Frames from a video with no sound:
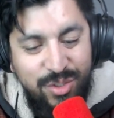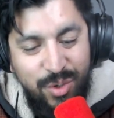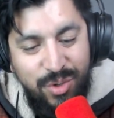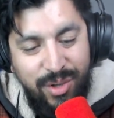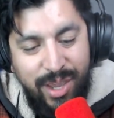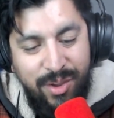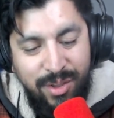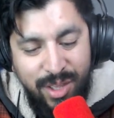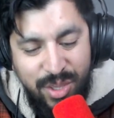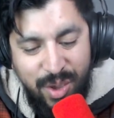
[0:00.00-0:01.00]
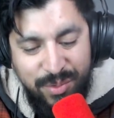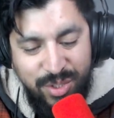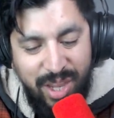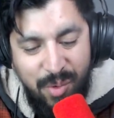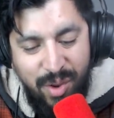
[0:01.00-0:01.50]
So you're able to
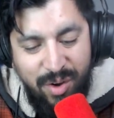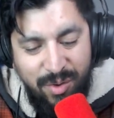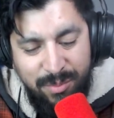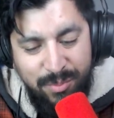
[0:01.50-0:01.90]
get rid of